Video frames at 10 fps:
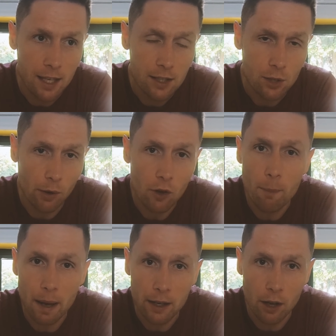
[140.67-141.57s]
So I've gone
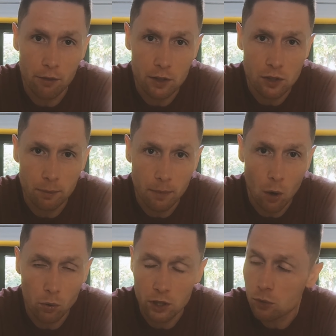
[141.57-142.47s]
back over some
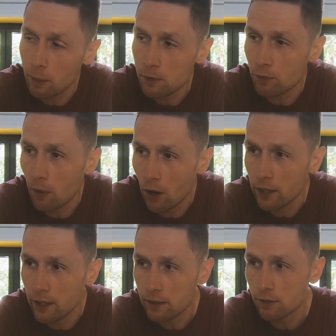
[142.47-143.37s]
older swims of
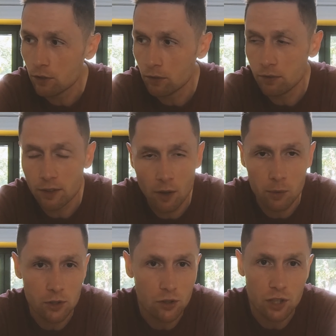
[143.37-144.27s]
mine, and sort of if I
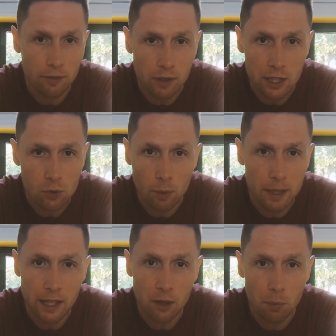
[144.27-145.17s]
was just generally swimming
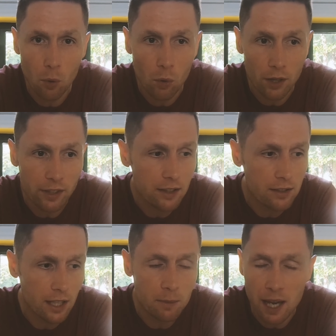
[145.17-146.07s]
down the pool, I did
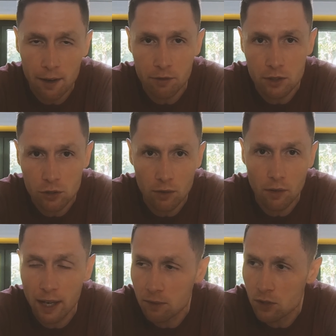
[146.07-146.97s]
seem to average sort of
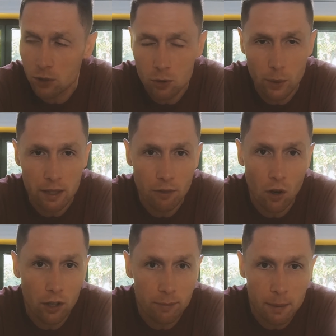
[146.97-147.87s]
around
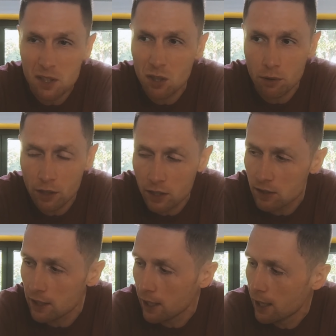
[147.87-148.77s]
2:25, maybe
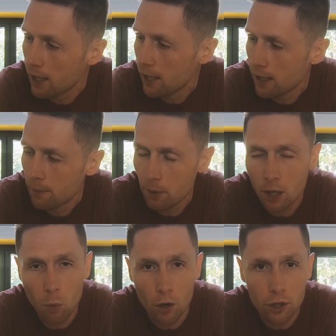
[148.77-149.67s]
2:30 per
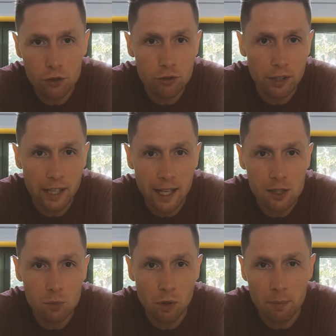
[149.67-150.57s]
100, and
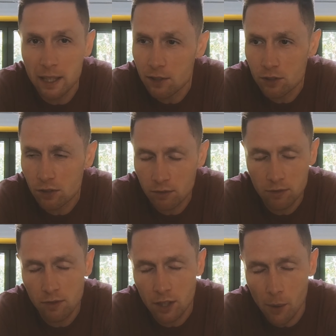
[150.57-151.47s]
that's with me just sort of
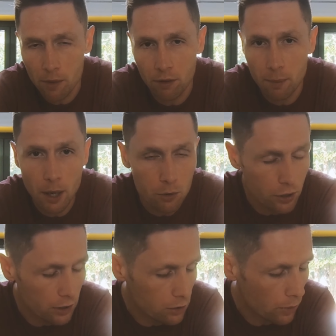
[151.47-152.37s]
going through the motions.